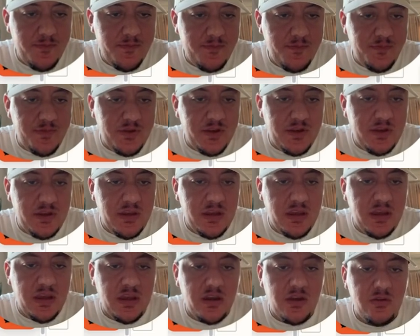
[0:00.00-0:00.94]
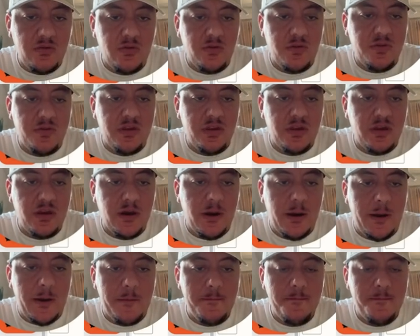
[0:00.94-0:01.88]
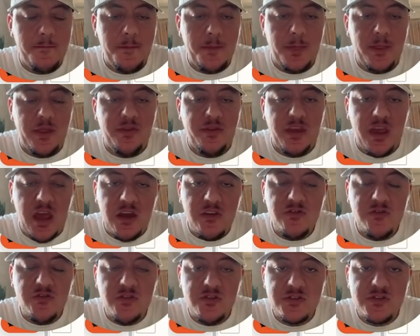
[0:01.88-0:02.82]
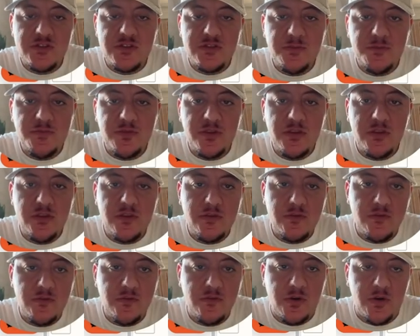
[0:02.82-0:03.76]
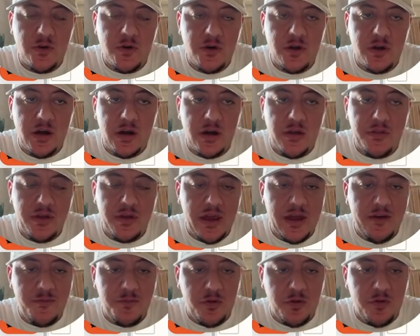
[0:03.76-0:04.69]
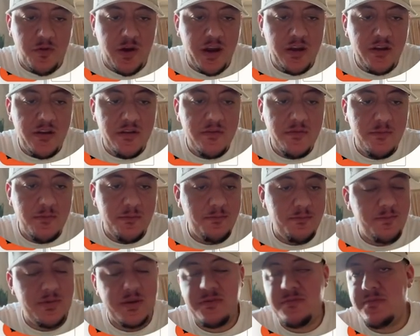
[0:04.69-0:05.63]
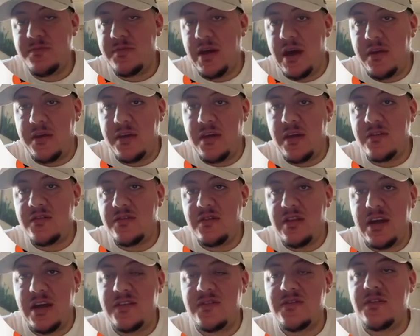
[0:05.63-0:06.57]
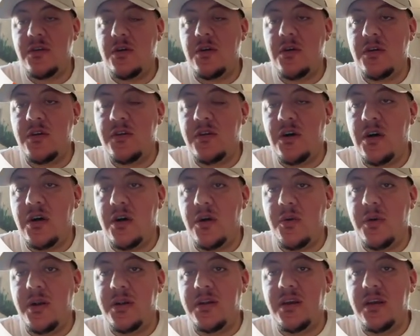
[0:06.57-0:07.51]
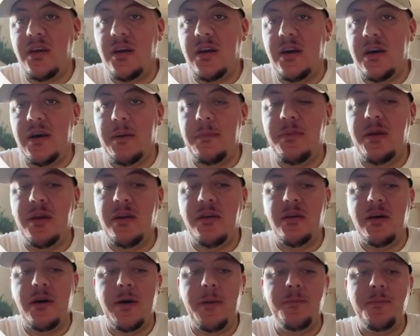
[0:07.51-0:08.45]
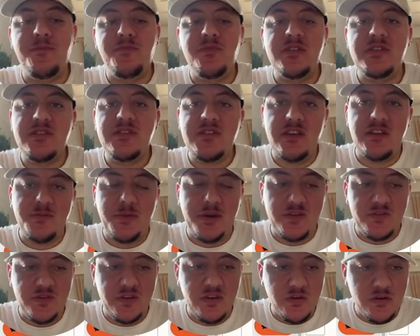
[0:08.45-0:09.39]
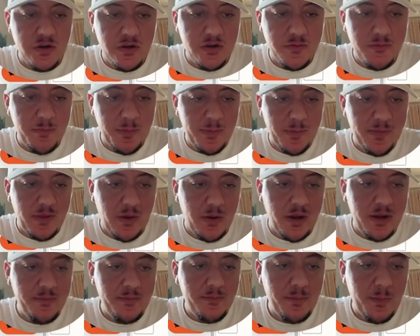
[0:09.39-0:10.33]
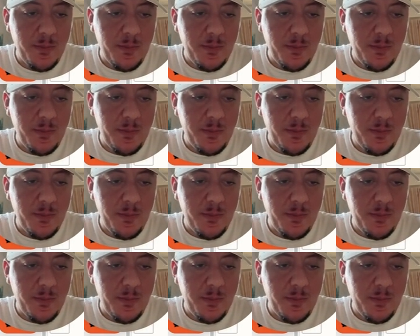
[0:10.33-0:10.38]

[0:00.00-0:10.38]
you can include the answers for they have provided, but I guess that's all already been sent by Zcal, all right?